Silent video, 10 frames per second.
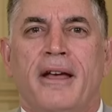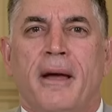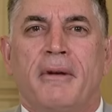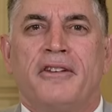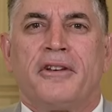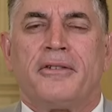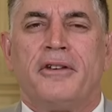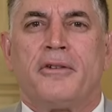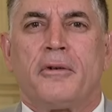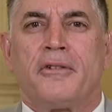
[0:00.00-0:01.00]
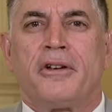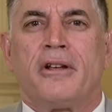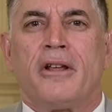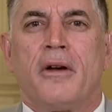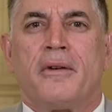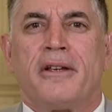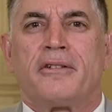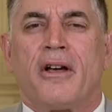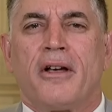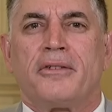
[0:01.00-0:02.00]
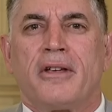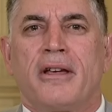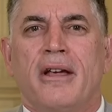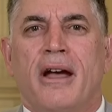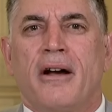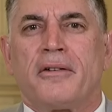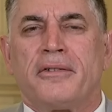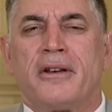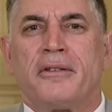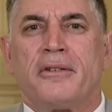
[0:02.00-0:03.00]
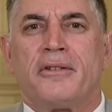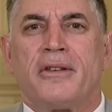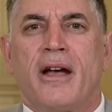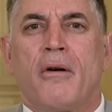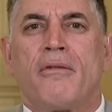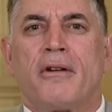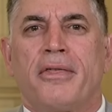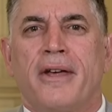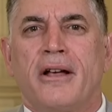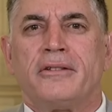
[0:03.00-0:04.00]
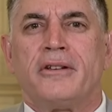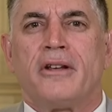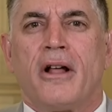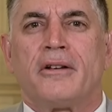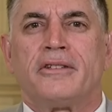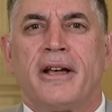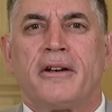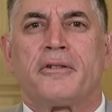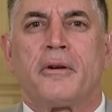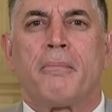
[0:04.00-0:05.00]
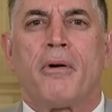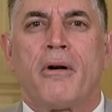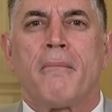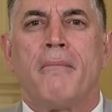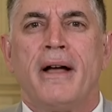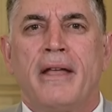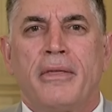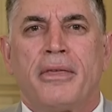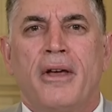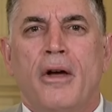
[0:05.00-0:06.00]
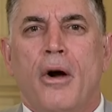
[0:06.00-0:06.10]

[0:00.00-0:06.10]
I mean, just in Georgia alone, it's costing our citizens now over one thousand dollars extra per month,